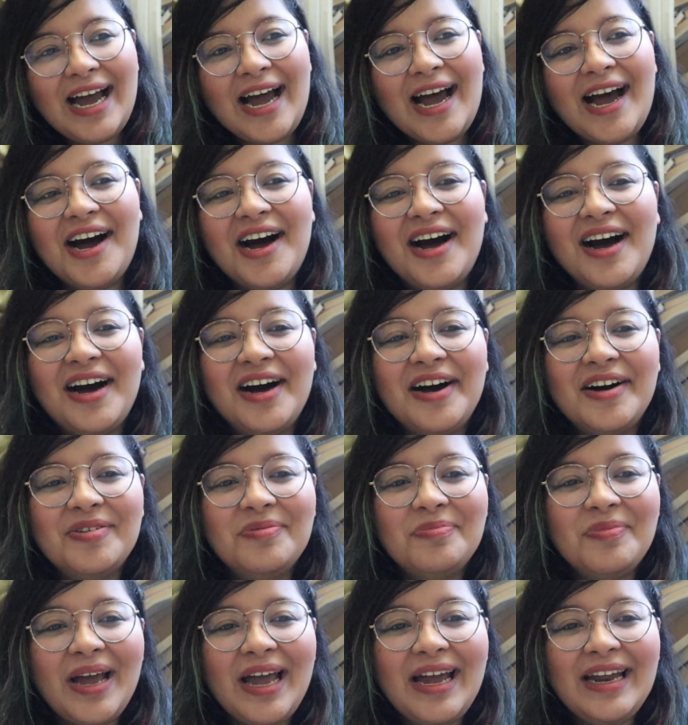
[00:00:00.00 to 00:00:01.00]

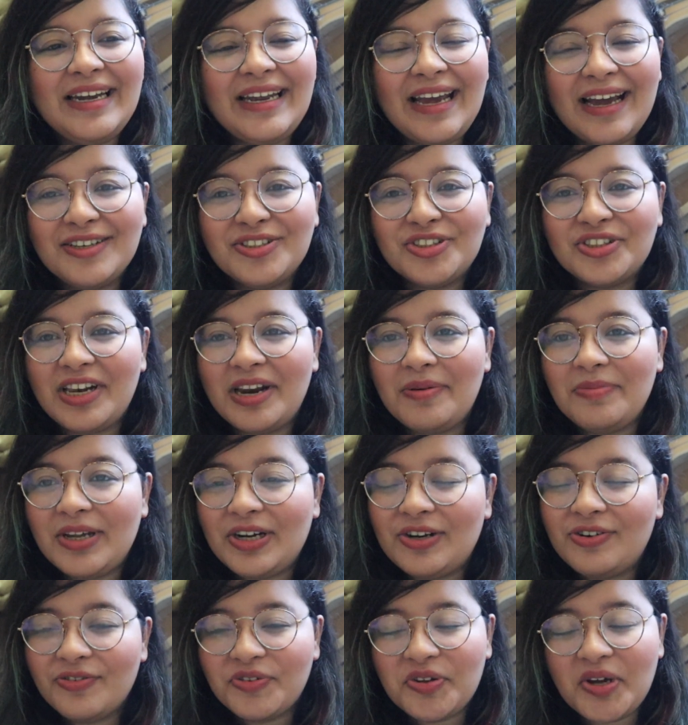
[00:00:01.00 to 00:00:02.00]
And yeah, just let me
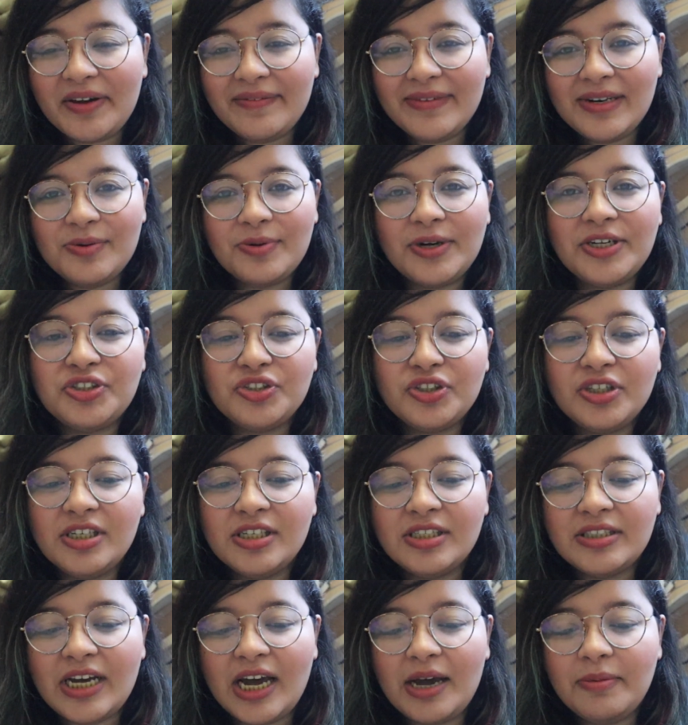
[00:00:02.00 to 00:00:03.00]
know if you have any
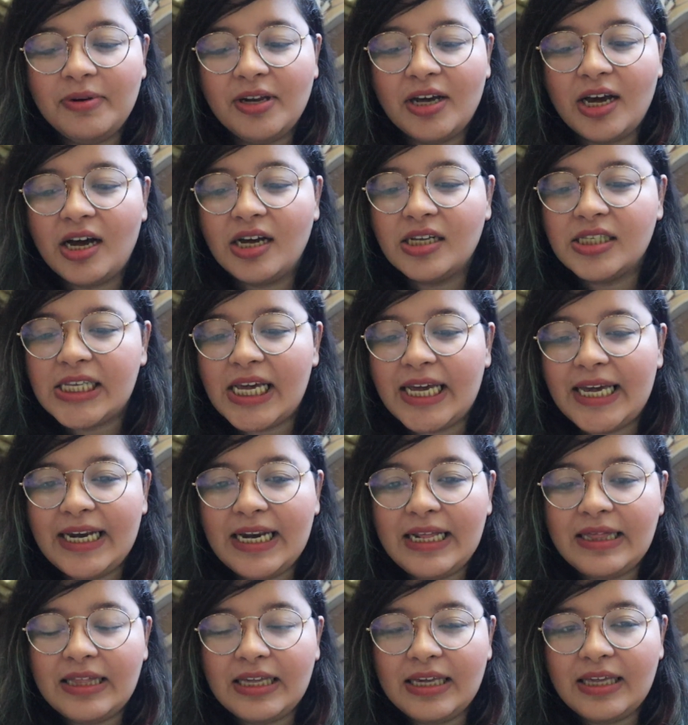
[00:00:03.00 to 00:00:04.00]
questions. Happy to answer
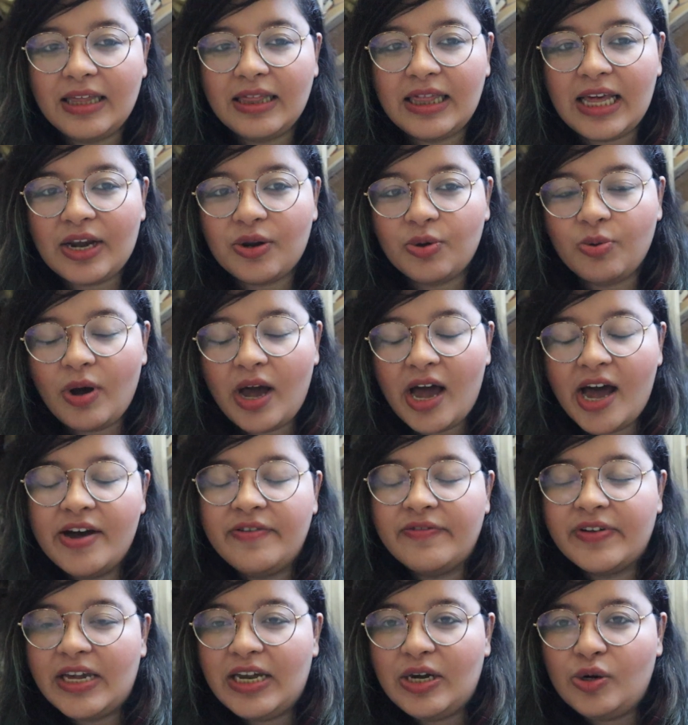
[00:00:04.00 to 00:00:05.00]
anything that you
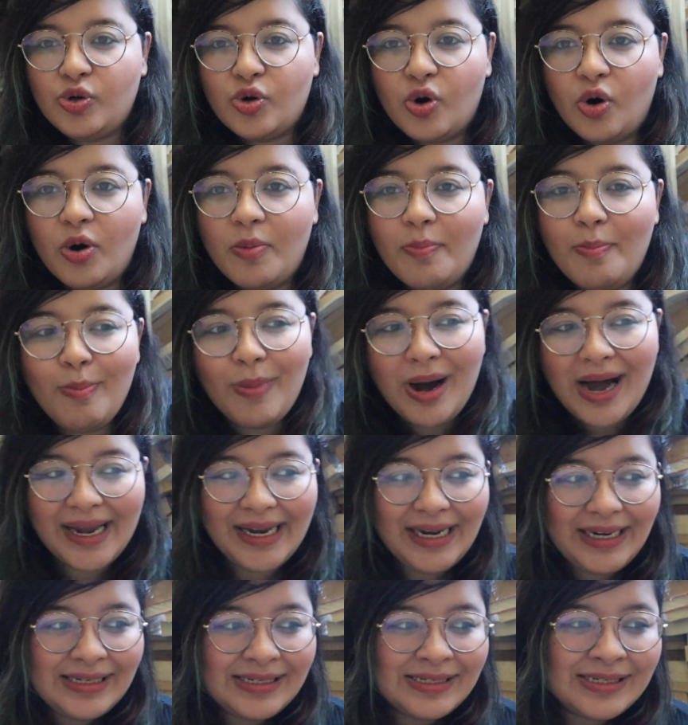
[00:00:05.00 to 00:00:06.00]
have in your
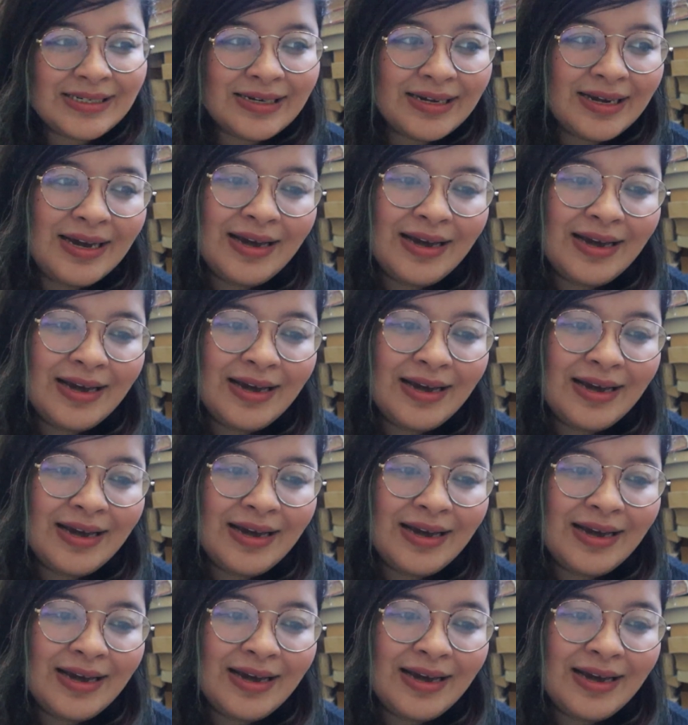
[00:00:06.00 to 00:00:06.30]
mind.